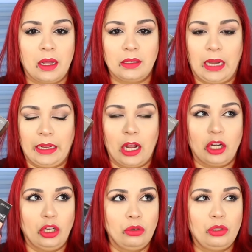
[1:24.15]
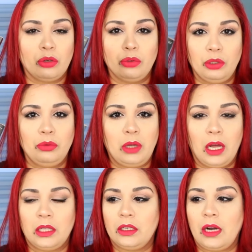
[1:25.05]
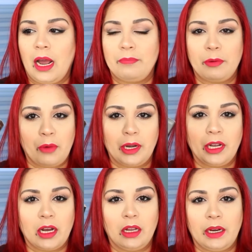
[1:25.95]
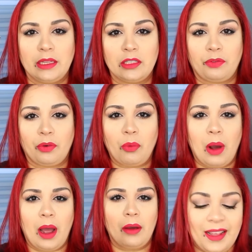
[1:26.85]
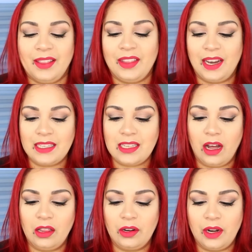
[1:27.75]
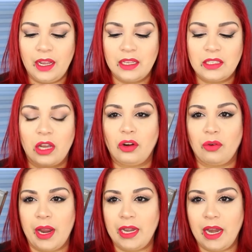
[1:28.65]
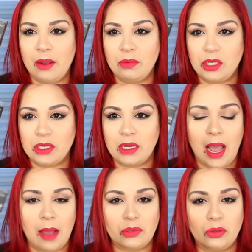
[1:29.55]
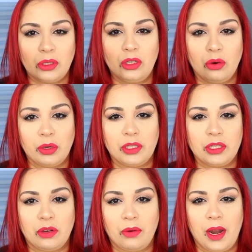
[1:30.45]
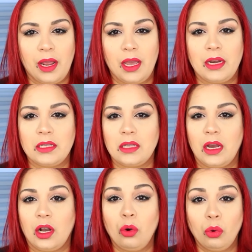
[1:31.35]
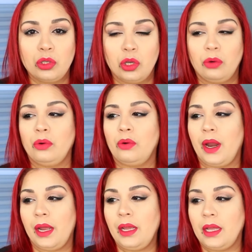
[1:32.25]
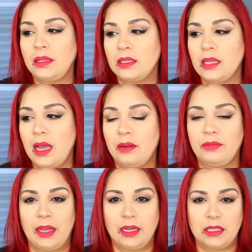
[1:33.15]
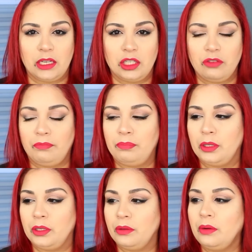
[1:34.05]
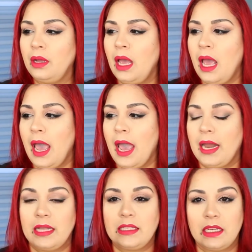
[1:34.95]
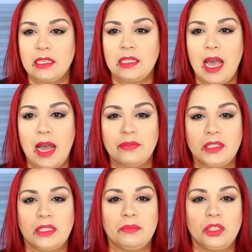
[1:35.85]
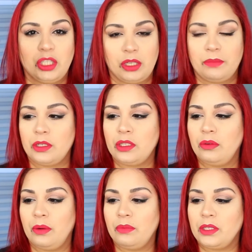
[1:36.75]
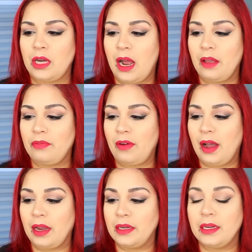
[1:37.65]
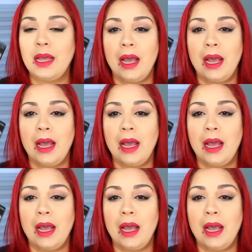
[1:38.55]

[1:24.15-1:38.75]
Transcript: like neutral nude color. I've been wanting a color like this for a while. The next color is Gray Day, which is an absolutely gorgeous gray. It is a cool tone gray. It does have like a tinge of blue, and it does have some shimmers to it, which I find